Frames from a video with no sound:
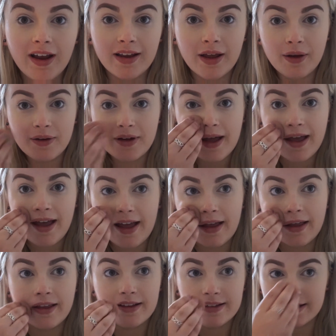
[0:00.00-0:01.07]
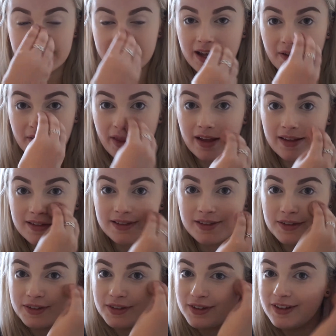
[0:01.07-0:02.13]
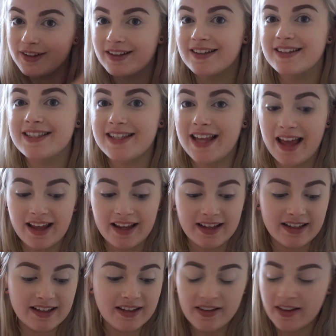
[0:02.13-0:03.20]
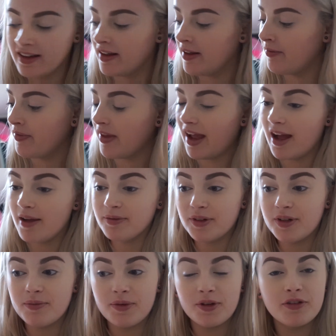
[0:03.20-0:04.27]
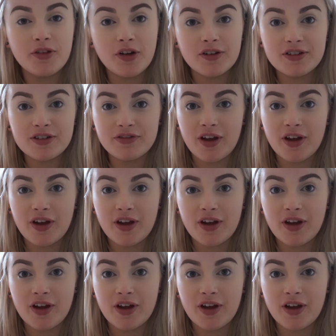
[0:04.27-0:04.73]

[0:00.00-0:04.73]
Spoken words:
Okay, so now that's all set in, I'm going to move on to